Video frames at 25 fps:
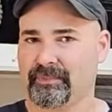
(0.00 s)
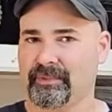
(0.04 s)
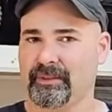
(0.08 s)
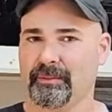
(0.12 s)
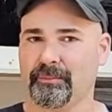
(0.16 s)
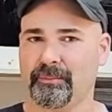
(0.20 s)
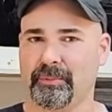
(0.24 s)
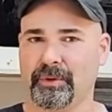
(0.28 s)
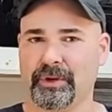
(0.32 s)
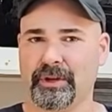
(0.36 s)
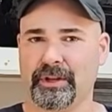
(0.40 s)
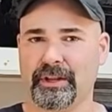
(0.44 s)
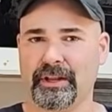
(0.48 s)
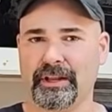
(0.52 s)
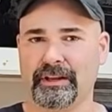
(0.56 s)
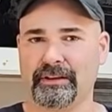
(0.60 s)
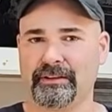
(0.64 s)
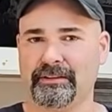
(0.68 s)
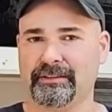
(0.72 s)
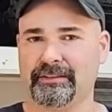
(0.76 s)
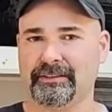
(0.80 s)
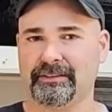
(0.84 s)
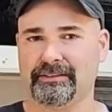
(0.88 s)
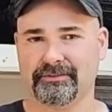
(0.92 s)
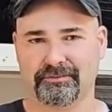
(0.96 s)
put it in,
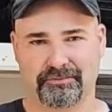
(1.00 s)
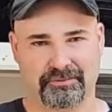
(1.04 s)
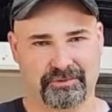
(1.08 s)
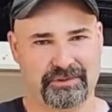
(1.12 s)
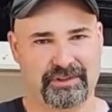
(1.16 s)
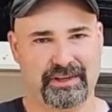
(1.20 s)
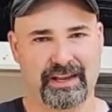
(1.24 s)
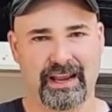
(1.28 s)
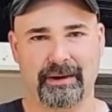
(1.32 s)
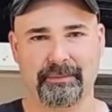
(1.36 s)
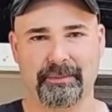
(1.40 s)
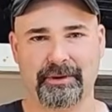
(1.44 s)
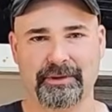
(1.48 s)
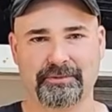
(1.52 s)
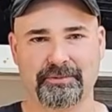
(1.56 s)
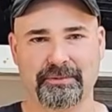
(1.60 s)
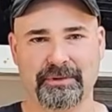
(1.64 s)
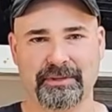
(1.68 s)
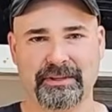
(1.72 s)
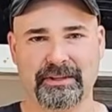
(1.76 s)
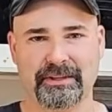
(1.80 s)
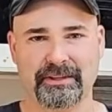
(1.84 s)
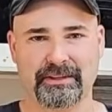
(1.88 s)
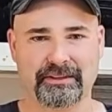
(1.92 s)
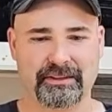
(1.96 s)
see how much we can
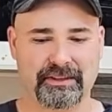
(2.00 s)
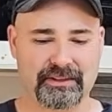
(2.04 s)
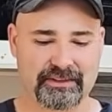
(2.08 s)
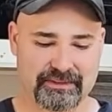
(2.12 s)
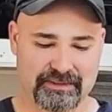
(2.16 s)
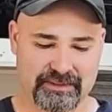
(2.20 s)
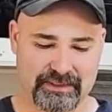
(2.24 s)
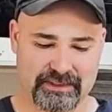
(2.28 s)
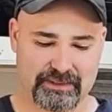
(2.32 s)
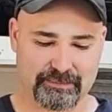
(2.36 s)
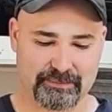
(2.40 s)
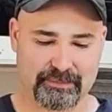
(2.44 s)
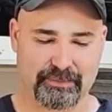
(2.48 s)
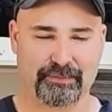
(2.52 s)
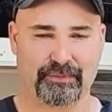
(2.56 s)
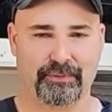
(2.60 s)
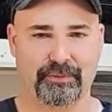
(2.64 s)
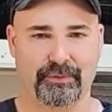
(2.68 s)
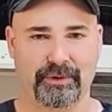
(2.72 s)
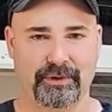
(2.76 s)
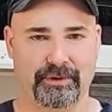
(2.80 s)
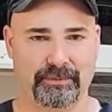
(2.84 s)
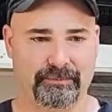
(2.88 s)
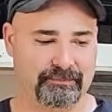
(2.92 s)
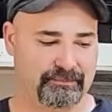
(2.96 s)
get this thing to
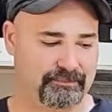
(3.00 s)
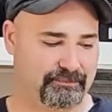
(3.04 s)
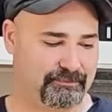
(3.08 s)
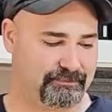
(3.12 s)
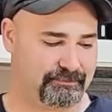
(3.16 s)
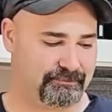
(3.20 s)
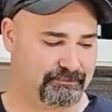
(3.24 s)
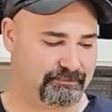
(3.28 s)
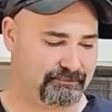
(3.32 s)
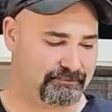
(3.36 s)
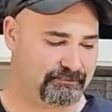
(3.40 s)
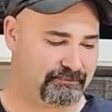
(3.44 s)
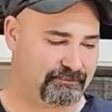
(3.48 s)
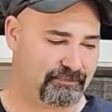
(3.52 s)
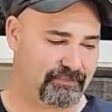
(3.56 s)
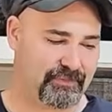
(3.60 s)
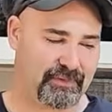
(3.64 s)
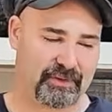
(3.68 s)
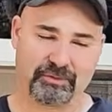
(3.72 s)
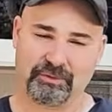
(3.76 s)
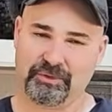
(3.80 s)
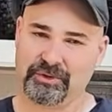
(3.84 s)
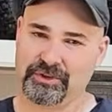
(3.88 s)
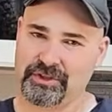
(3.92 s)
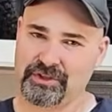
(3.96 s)
perform.
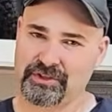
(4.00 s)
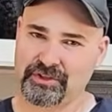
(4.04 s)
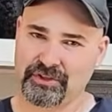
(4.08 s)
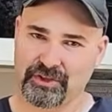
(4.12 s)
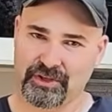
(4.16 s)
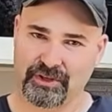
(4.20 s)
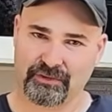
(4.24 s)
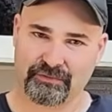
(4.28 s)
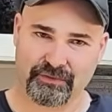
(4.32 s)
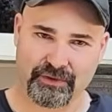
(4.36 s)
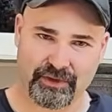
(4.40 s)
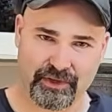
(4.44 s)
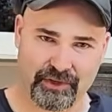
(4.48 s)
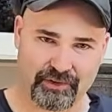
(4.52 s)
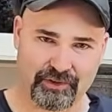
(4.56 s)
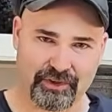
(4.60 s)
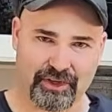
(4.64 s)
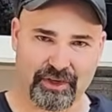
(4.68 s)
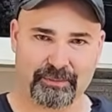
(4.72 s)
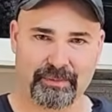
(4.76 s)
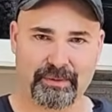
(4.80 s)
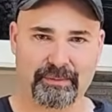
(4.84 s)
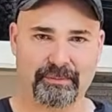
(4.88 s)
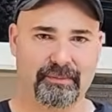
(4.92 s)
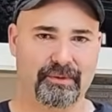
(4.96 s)
We're just looking for a little
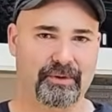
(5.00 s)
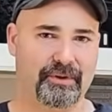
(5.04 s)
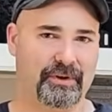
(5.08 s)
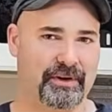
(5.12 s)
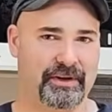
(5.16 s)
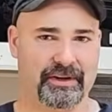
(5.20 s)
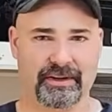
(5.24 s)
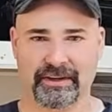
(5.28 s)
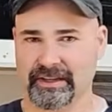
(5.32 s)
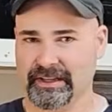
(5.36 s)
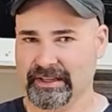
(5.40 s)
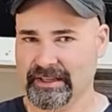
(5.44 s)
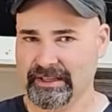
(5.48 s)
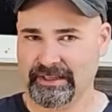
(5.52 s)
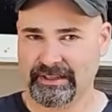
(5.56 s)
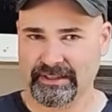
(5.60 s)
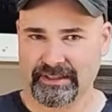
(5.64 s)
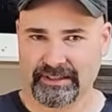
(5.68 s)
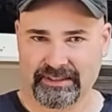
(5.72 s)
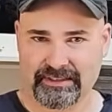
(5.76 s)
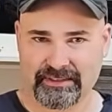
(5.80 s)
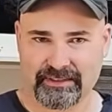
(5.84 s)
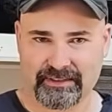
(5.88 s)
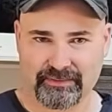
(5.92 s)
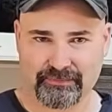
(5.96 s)
bit more.
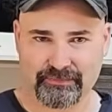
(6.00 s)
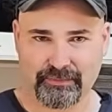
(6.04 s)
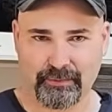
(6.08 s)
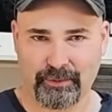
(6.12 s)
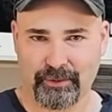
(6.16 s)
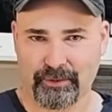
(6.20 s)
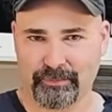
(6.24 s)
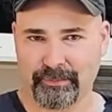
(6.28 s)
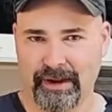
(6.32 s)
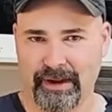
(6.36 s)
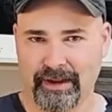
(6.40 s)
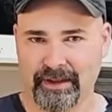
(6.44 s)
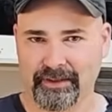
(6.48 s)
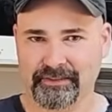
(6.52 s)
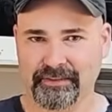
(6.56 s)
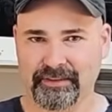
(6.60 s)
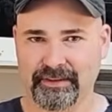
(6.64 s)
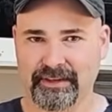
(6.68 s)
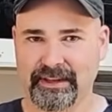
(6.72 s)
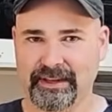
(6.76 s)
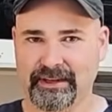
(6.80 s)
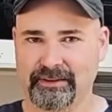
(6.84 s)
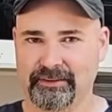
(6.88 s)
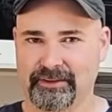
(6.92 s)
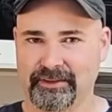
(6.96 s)
4 miles an
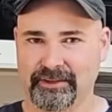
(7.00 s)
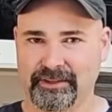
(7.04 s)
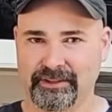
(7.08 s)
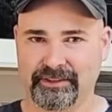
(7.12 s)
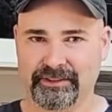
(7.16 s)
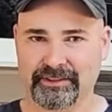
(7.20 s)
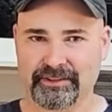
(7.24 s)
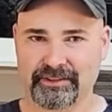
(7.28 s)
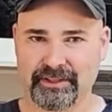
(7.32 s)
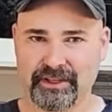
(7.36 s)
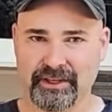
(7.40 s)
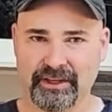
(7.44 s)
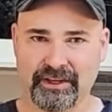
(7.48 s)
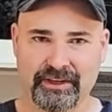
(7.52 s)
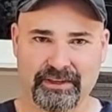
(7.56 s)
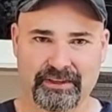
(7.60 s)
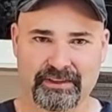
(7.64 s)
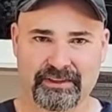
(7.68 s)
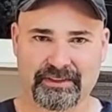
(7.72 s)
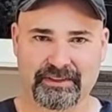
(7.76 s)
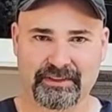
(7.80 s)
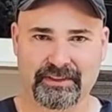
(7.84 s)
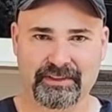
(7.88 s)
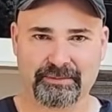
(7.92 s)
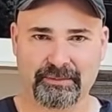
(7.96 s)
hour stock,
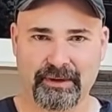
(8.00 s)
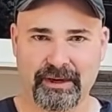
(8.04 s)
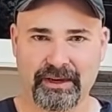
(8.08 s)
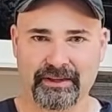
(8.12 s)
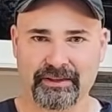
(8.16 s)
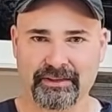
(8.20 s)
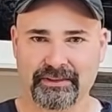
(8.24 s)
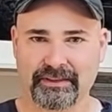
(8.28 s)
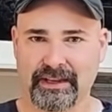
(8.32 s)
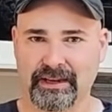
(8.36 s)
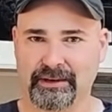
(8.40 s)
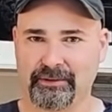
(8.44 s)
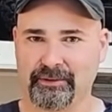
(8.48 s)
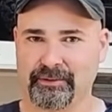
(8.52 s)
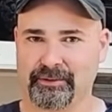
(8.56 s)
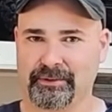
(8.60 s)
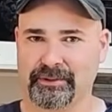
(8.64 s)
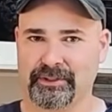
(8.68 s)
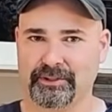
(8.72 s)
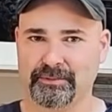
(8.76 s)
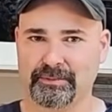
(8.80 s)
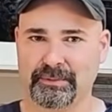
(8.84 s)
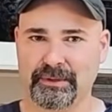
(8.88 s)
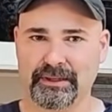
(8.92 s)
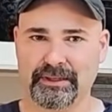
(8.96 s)
6 miles an hour with the
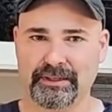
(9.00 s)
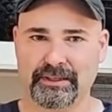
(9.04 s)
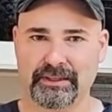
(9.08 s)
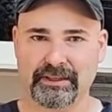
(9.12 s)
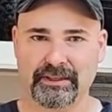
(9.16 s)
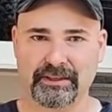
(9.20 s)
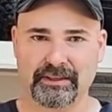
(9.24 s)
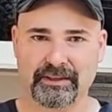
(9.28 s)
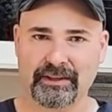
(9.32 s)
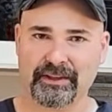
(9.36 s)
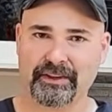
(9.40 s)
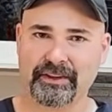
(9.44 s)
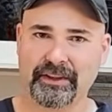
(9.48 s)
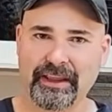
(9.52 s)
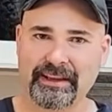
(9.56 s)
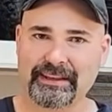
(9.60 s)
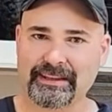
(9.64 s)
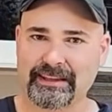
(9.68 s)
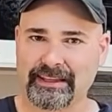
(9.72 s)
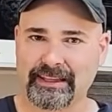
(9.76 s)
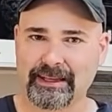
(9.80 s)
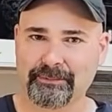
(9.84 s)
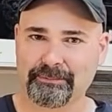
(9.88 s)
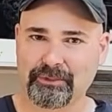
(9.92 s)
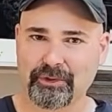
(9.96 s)
speed gear. I'd like to
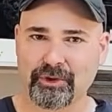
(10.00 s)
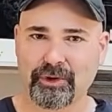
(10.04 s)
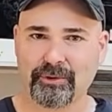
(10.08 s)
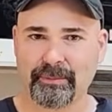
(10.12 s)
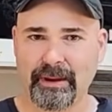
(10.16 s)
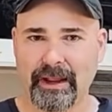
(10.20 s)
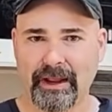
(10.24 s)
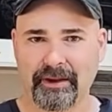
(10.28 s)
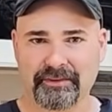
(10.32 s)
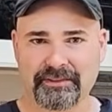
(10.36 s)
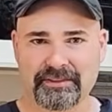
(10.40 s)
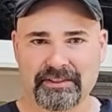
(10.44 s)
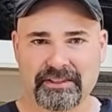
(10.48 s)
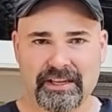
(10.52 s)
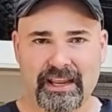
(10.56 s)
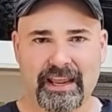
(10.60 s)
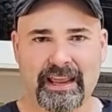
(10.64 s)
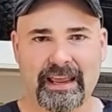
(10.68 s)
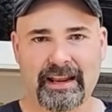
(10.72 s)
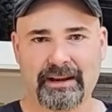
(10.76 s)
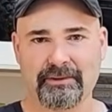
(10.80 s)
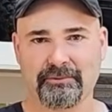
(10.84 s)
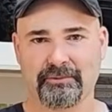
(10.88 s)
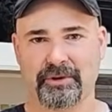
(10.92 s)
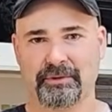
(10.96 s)
get up to about
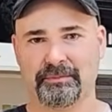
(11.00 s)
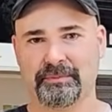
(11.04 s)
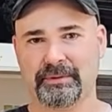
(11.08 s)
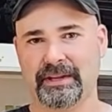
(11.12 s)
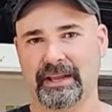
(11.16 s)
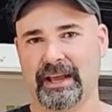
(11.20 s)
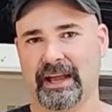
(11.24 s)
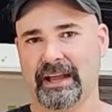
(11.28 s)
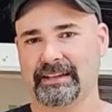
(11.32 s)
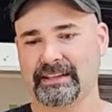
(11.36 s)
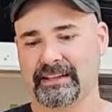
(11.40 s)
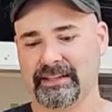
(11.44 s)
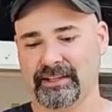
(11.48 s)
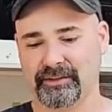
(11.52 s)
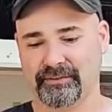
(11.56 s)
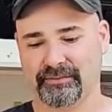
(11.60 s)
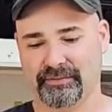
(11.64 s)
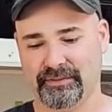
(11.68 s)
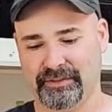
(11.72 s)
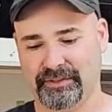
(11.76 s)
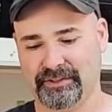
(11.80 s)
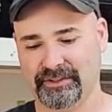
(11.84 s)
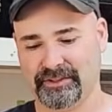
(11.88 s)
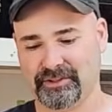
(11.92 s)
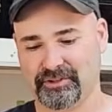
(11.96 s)
10 would be ideal for
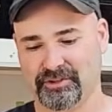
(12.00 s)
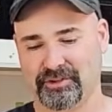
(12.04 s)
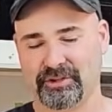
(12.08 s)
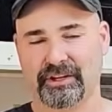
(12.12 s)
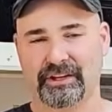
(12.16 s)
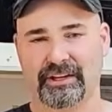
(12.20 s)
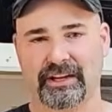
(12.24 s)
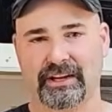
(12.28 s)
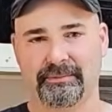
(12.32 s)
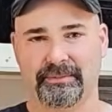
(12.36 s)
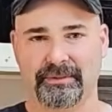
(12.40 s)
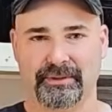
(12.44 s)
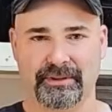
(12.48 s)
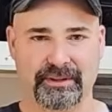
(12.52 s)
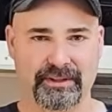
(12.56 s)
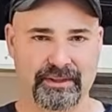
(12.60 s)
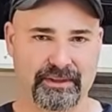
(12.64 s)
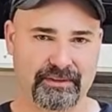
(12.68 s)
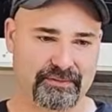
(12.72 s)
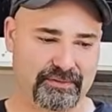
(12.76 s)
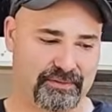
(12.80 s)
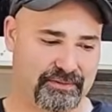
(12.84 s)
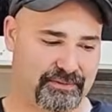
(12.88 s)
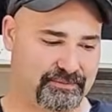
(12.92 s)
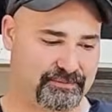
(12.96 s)
this truck, I believe.